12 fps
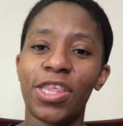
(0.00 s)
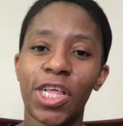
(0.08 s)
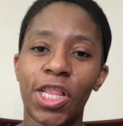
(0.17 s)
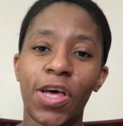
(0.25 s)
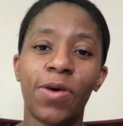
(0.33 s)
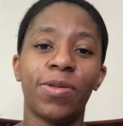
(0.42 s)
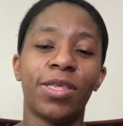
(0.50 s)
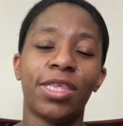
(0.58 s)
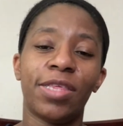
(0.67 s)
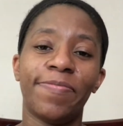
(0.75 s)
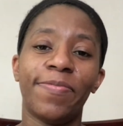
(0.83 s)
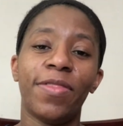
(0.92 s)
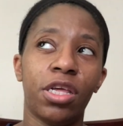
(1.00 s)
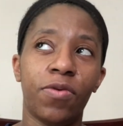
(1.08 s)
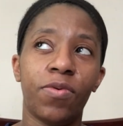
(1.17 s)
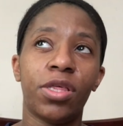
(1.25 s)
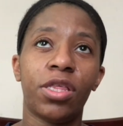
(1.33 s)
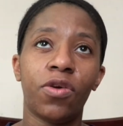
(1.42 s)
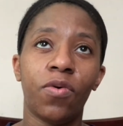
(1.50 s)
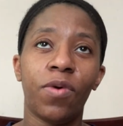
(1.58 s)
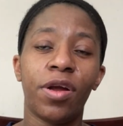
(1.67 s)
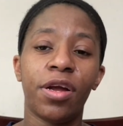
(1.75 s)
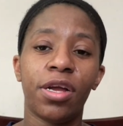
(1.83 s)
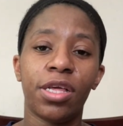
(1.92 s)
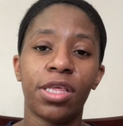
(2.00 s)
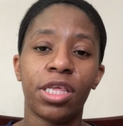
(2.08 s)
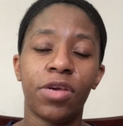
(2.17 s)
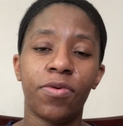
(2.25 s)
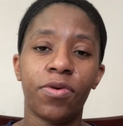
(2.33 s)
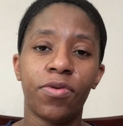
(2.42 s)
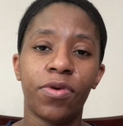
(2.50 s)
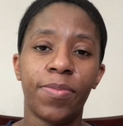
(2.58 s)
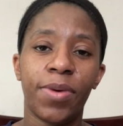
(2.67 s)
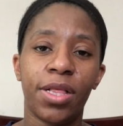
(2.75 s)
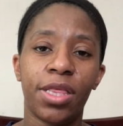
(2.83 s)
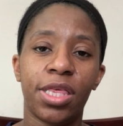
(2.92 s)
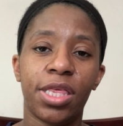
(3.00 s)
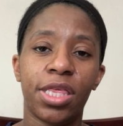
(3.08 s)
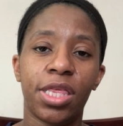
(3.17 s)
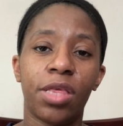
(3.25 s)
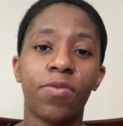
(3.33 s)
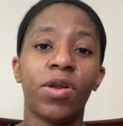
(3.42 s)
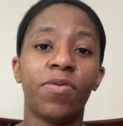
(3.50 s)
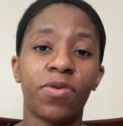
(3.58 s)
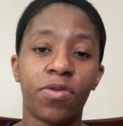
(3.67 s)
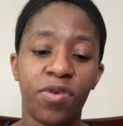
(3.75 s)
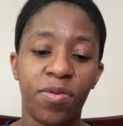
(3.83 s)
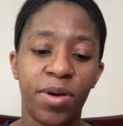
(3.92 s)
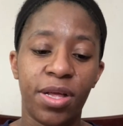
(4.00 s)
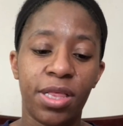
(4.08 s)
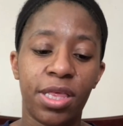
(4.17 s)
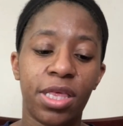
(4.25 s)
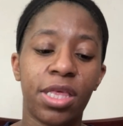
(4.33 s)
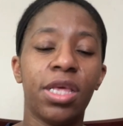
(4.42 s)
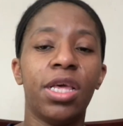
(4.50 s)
clothes. He was still wearing a 0 to 3 months when he was 3 months.